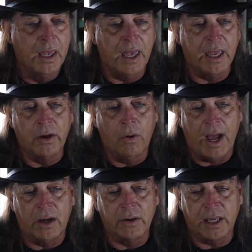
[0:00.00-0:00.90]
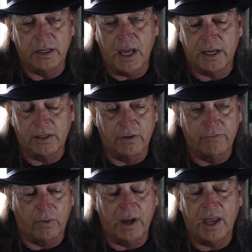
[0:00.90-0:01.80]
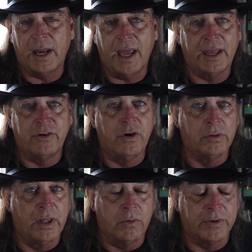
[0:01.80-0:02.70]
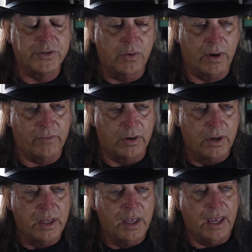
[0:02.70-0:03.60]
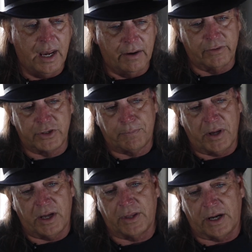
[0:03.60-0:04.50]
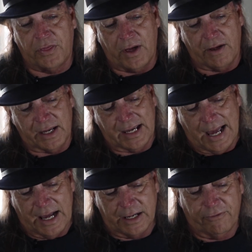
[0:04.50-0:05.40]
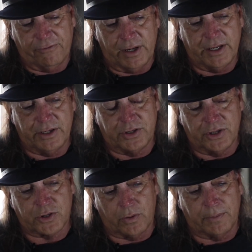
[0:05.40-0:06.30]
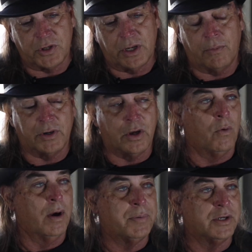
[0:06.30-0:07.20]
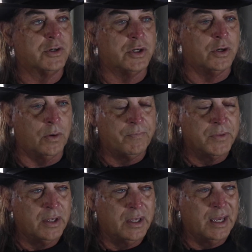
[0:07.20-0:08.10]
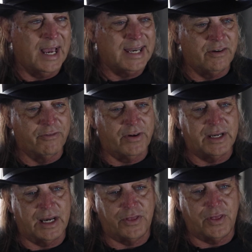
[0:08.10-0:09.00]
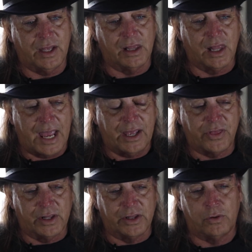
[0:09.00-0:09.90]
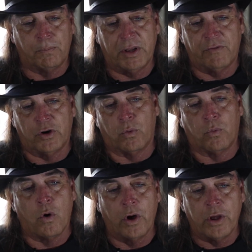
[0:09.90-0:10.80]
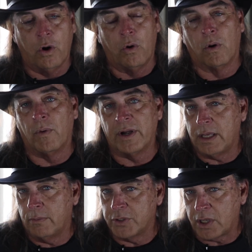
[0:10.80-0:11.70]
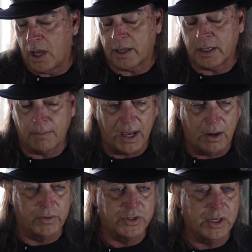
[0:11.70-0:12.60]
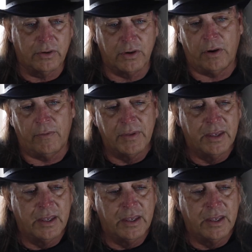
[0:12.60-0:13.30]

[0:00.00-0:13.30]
and go out and kind of look for it. And I had no luck whatsoever. Every spot that I thought kind of fit his description, I would go up into. I didn't find anything like the little bit of an arroyo or what he was talking about, which I don't know